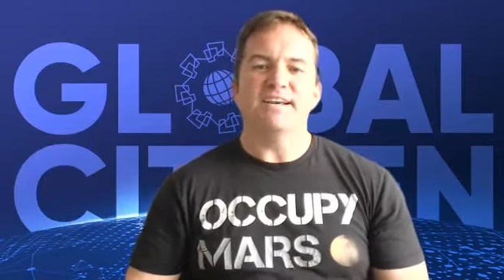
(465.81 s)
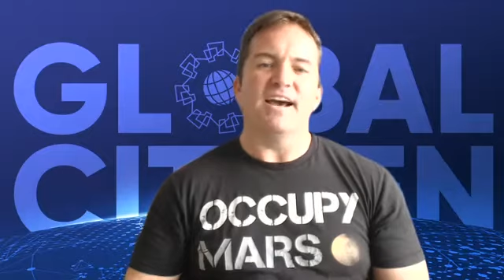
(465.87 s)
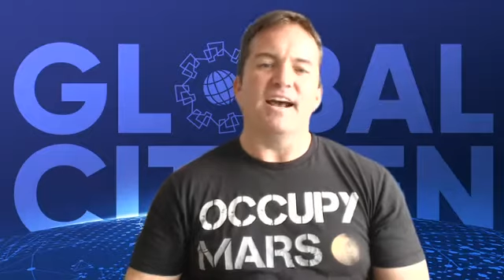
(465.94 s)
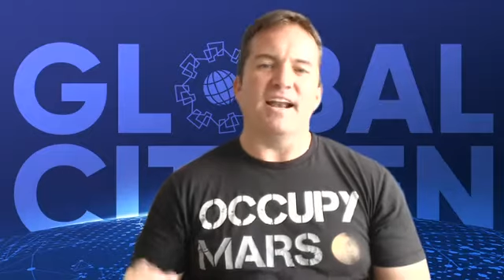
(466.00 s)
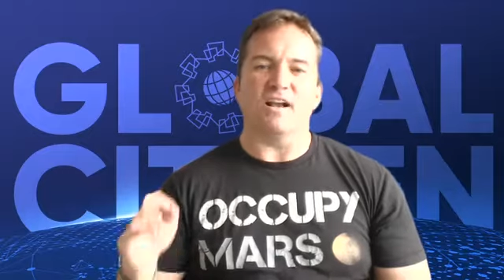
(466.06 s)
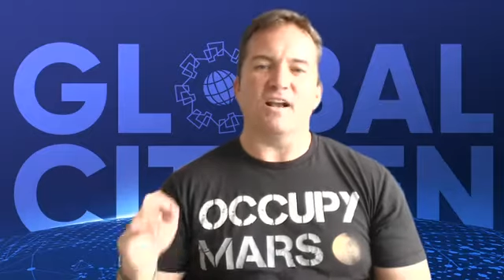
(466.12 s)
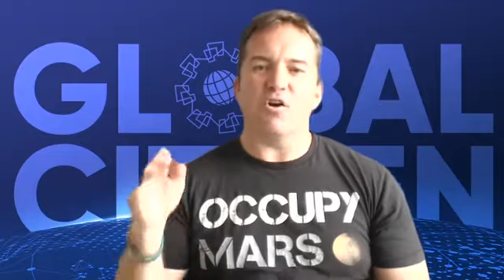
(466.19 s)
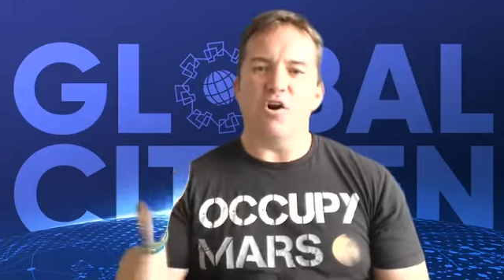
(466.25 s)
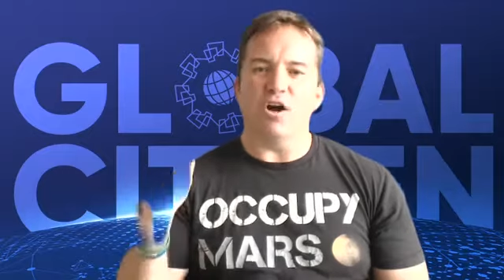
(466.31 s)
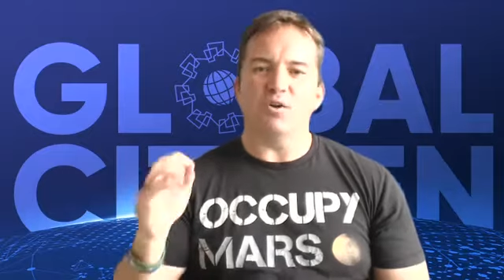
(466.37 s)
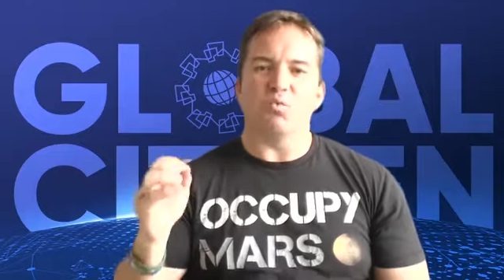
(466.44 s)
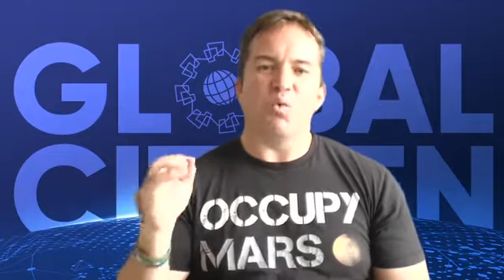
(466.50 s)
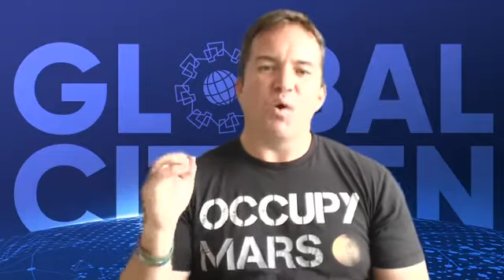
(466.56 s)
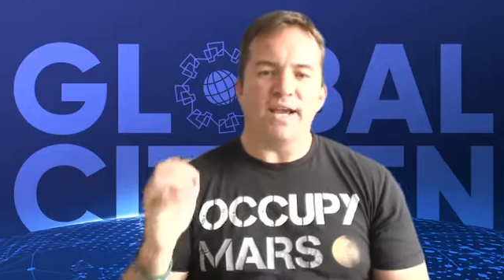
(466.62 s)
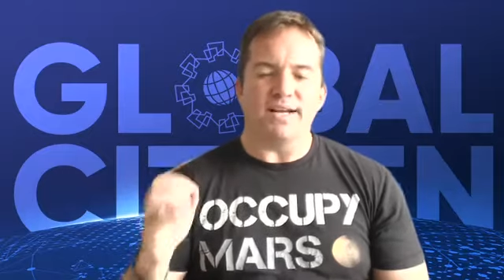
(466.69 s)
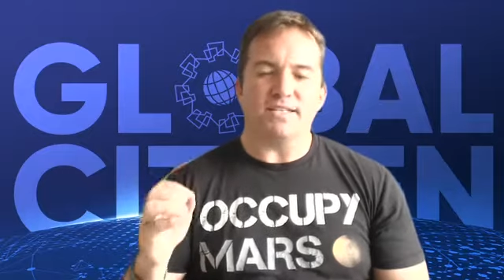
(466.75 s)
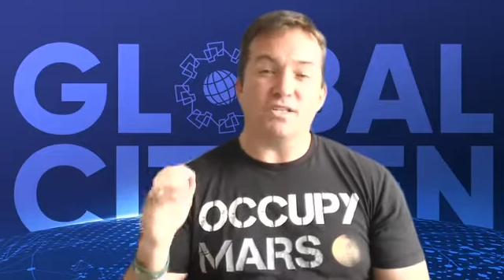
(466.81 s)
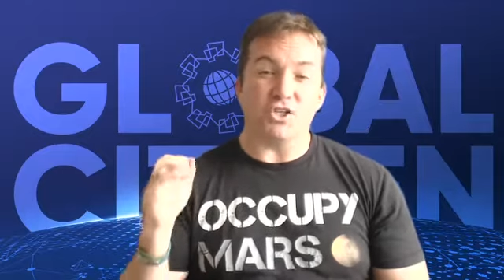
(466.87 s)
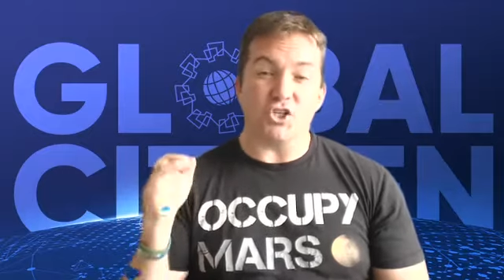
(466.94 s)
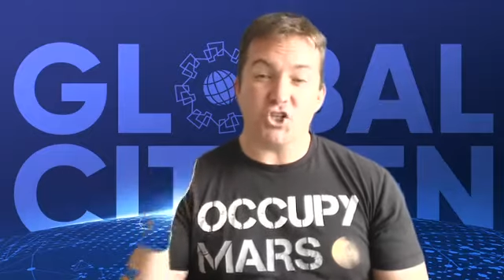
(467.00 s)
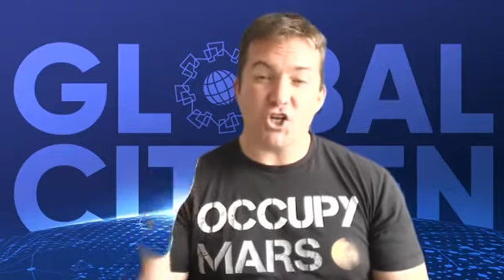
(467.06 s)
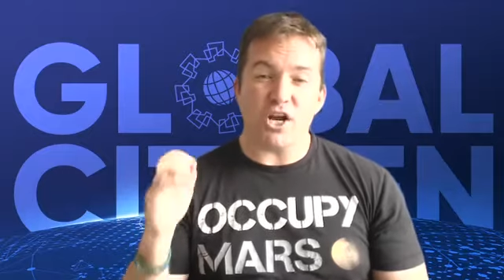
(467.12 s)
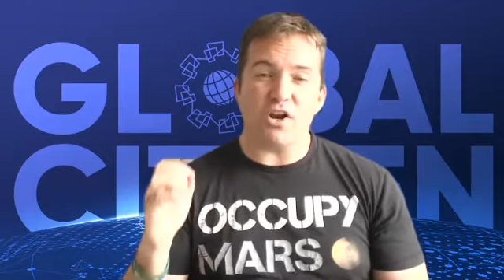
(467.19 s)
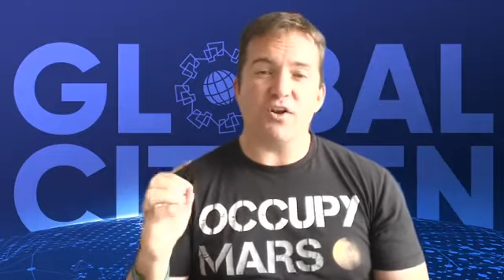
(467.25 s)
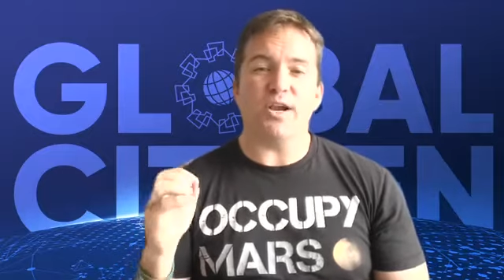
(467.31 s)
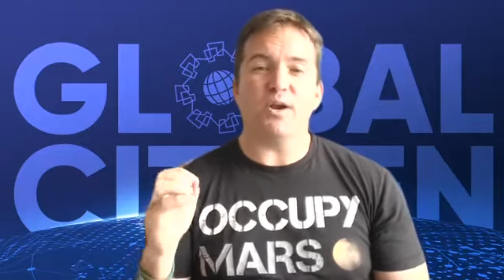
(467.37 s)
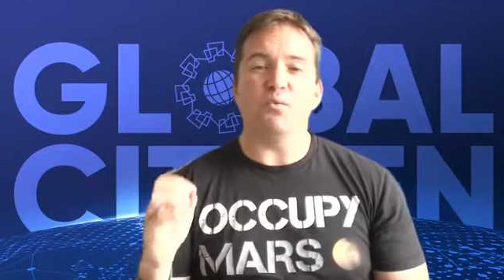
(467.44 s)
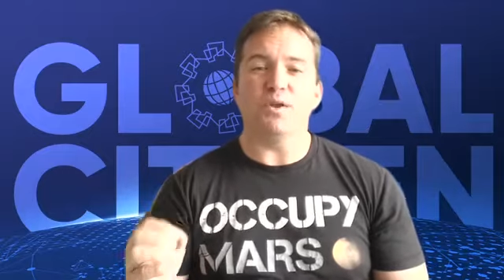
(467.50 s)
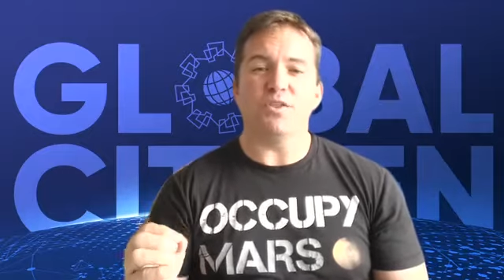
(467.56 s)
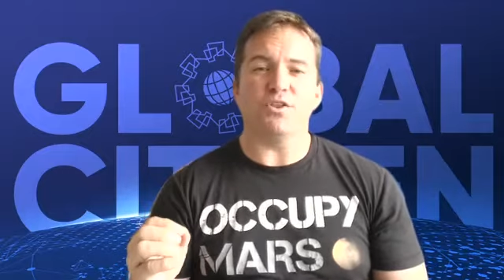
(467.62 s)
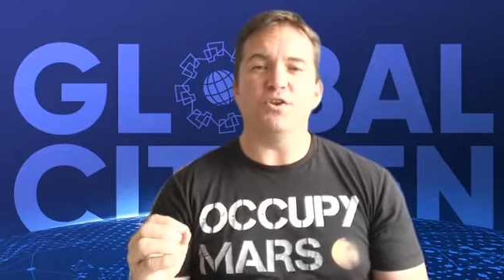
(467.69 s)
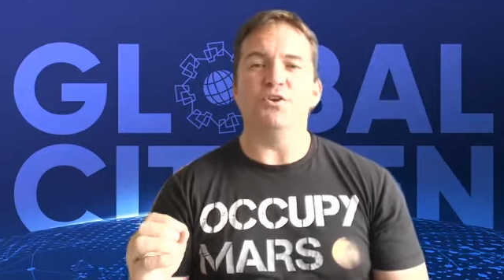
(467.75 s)
And I can't wait to sharing
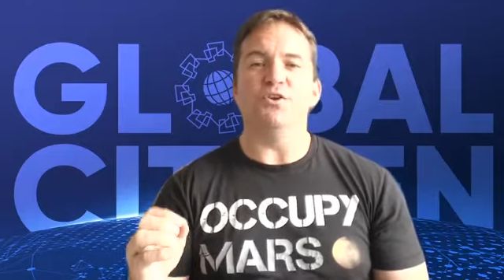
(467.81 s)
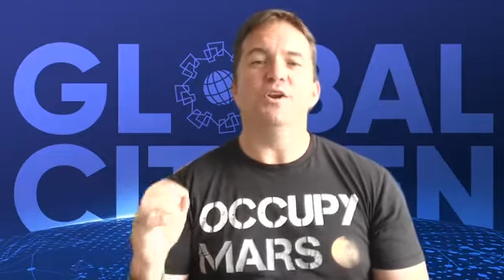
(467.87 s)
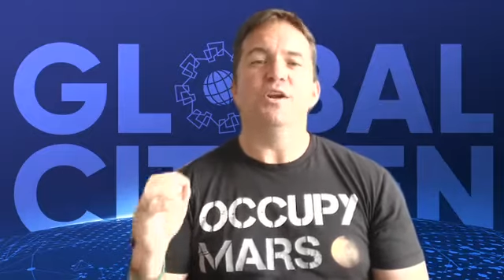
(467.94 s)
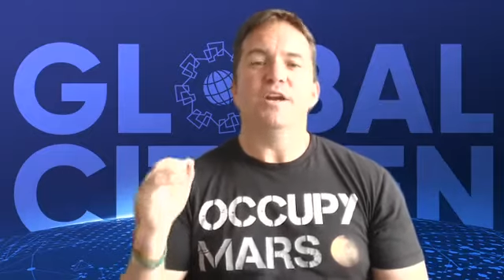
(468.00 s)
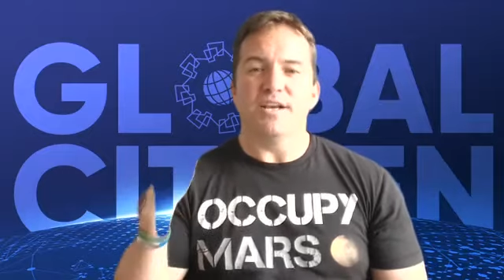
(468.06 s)
with you